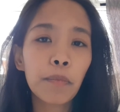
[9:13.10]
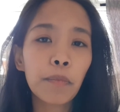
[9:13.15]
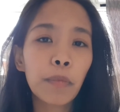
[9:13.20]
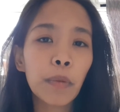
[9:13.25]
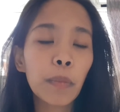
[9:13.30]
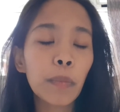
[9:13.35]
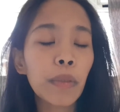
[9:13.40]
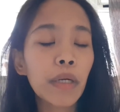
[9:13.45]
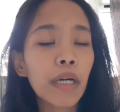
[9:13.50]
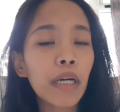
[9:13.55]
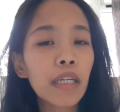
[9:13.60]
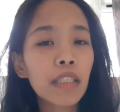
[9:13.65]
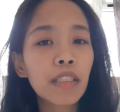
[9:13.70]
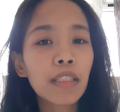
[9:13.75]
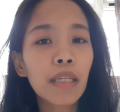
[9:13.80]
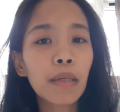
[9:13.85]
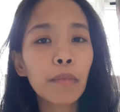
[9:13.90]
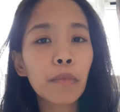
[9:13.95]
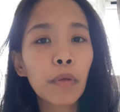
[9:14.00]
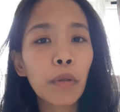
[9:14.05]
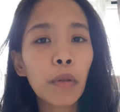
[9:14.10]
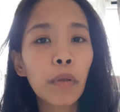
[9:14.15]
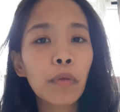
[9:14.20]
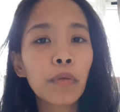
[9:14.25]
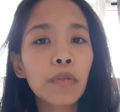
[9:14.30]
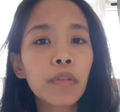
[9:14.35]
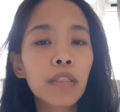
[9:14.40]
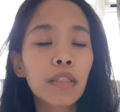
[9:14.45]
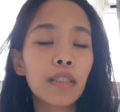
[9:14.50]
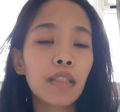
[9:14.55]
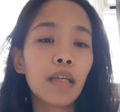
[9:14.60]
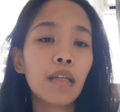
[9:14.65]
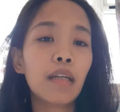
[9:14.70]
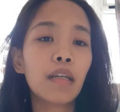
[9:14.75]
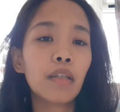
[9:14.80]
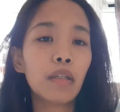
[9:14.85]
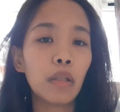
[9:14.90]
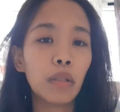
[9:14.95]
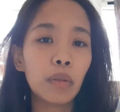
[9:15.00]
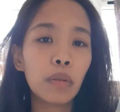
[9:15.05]
prepare some clothes that
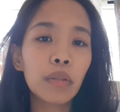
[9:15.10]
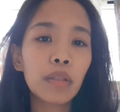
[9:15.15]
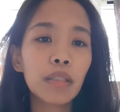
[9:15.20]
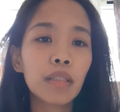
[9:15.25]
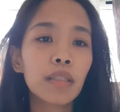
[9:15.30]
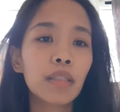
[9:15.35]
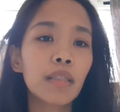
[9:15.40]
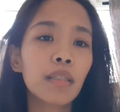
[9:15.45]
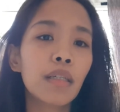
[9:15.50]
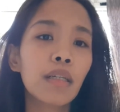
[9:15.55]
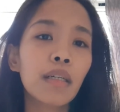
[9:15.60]
are loose,